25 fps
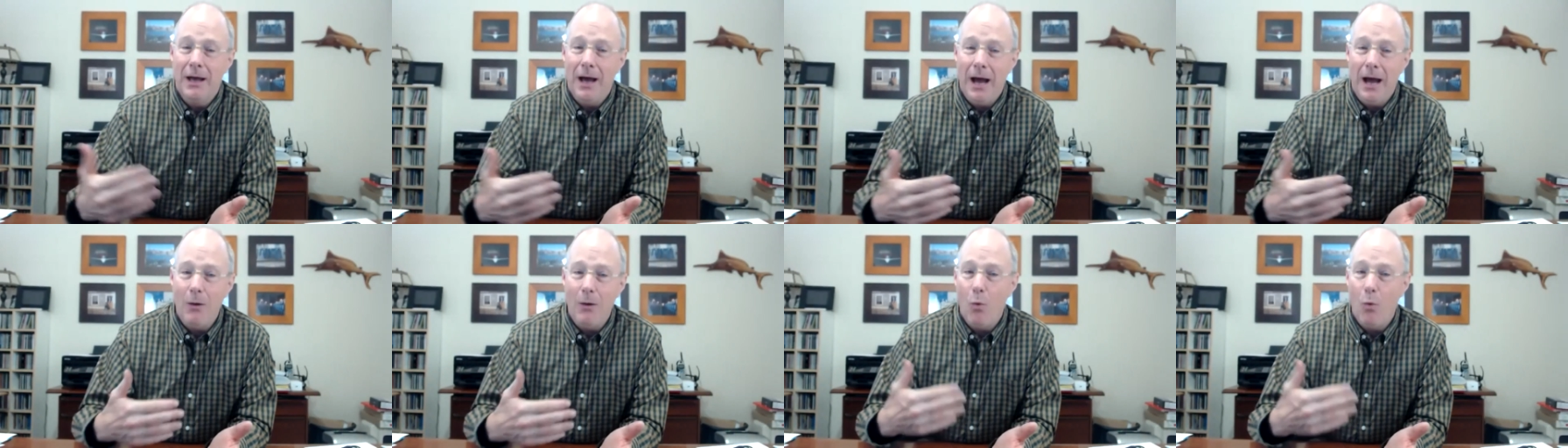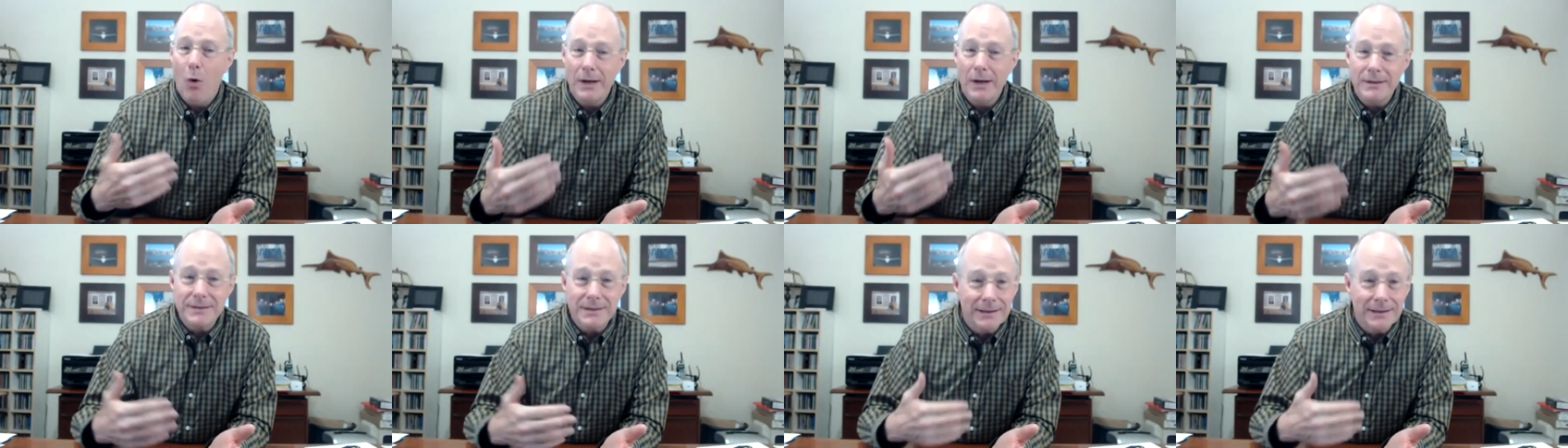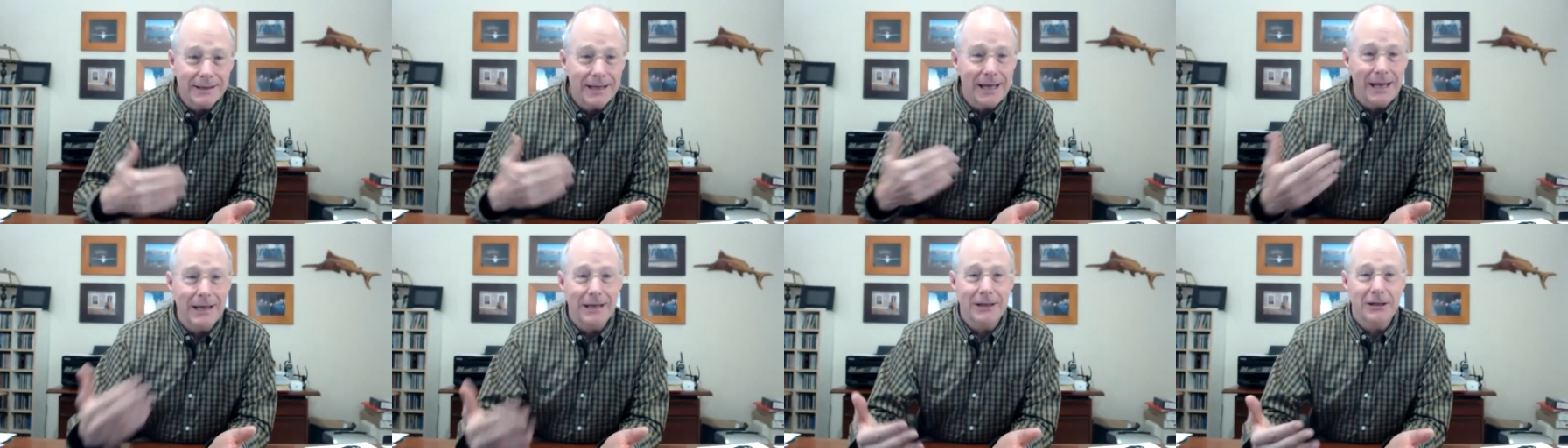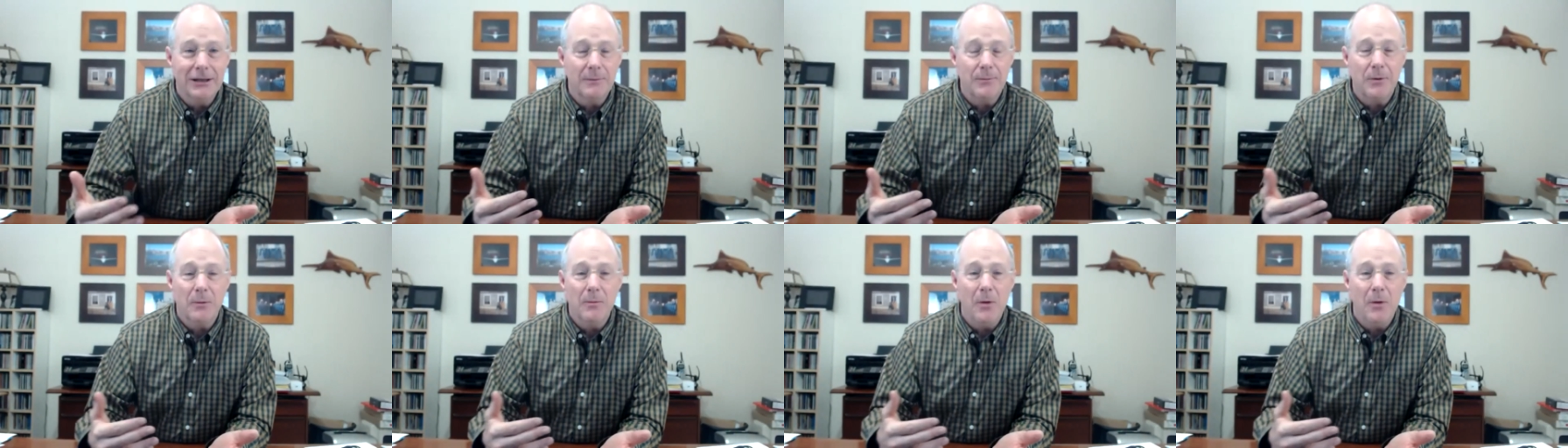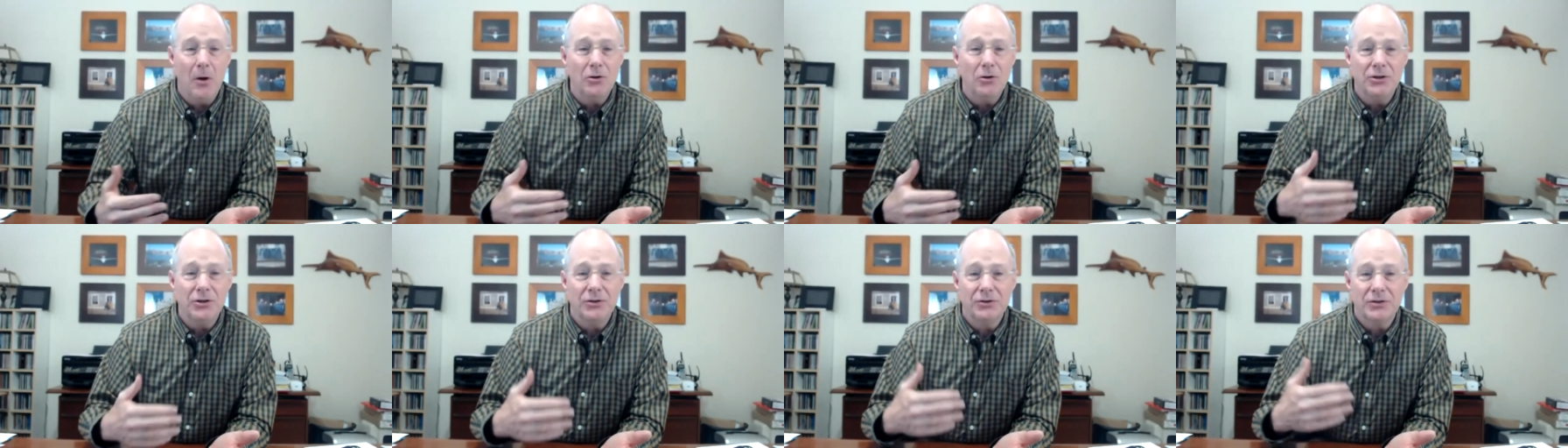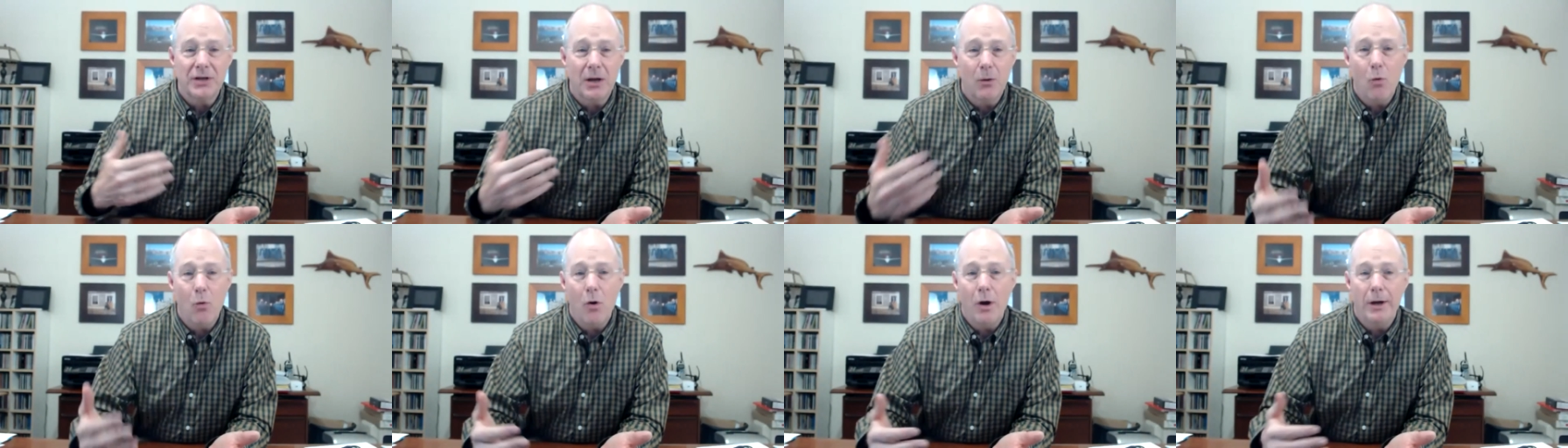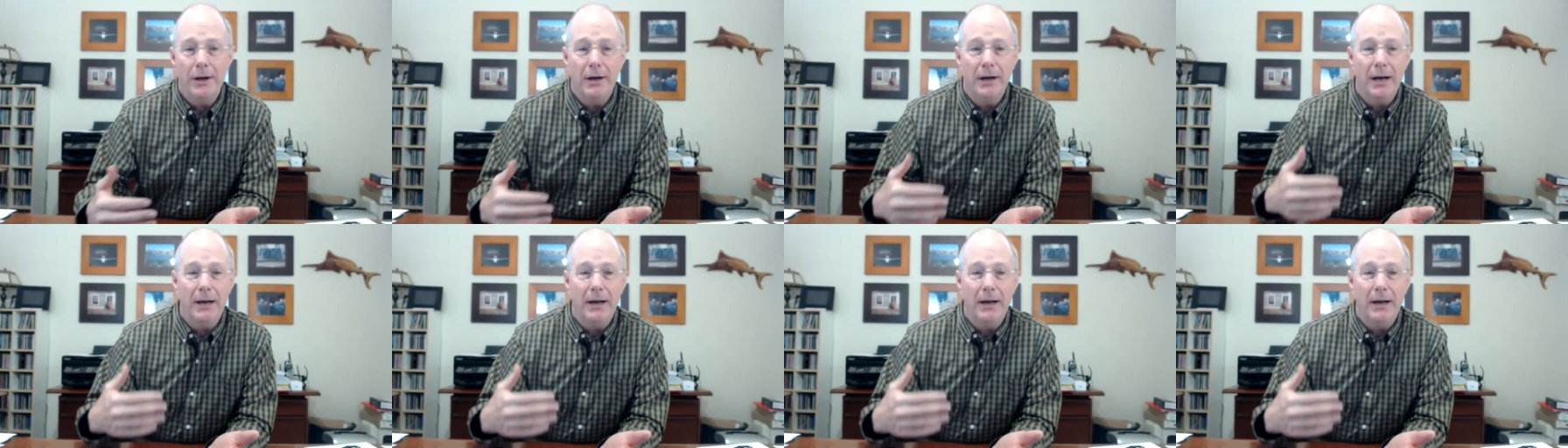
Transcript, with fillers: I wasn't getting the promotions I wanted.